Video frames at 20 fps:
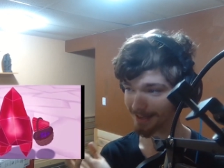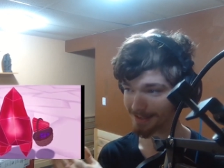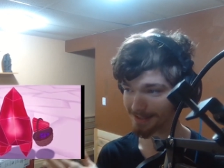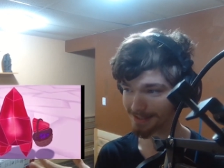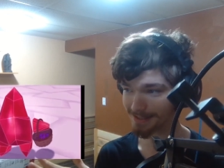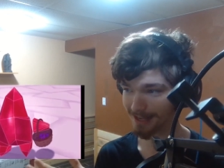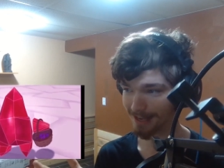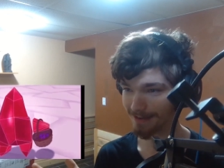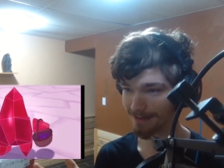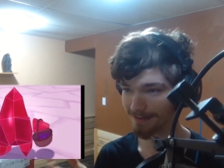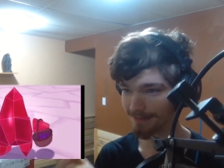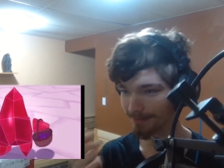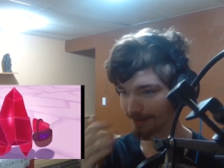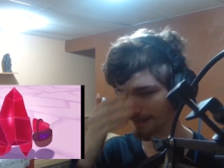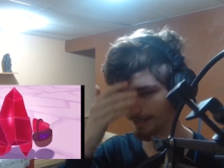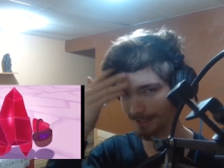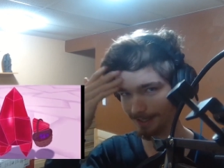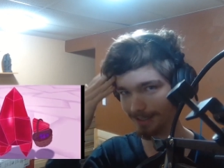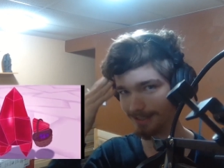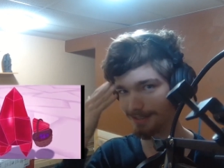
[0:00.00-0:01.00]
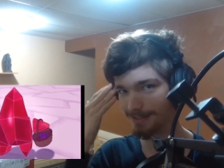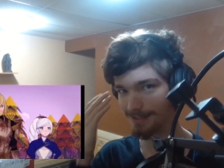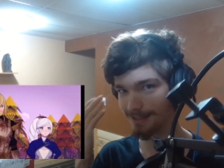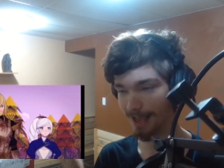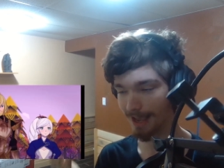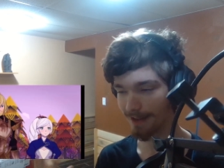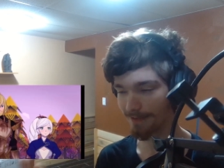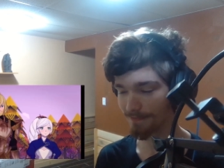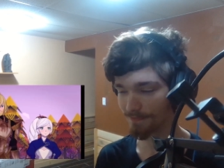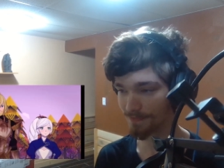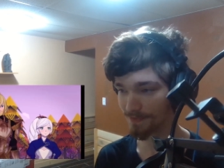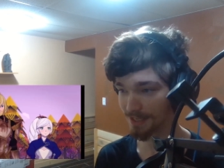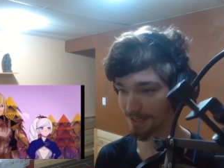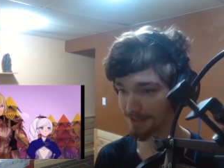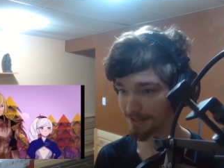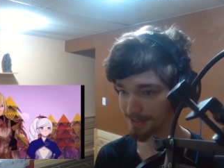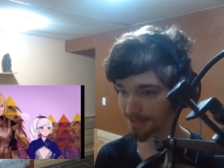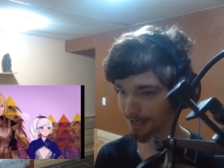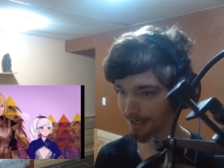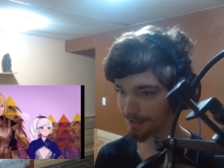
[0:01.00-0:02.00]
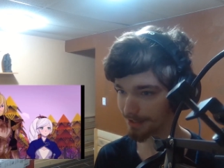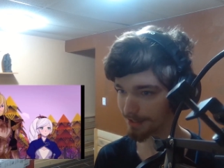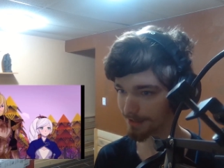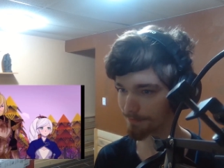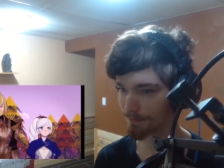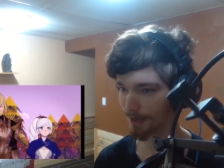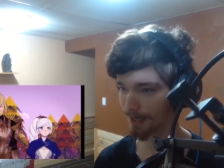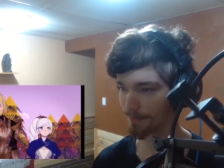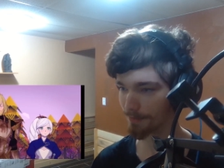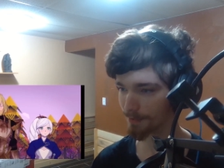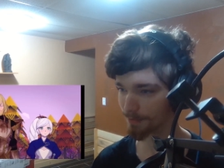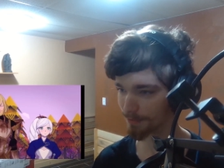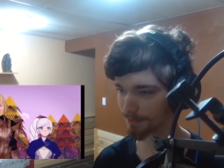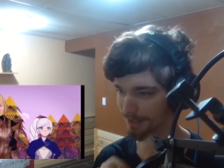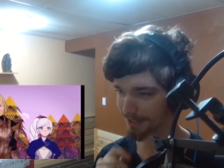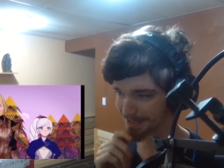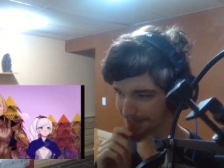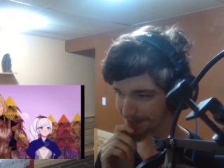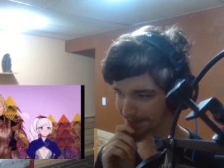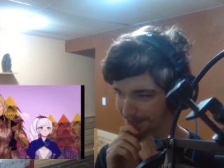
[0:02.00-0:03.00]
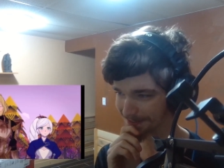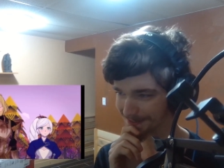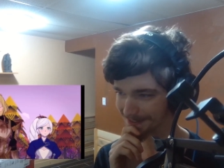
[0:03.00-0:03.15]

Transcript: ascend? Like, is that the ascended paper uh, pleasers? Uh, no,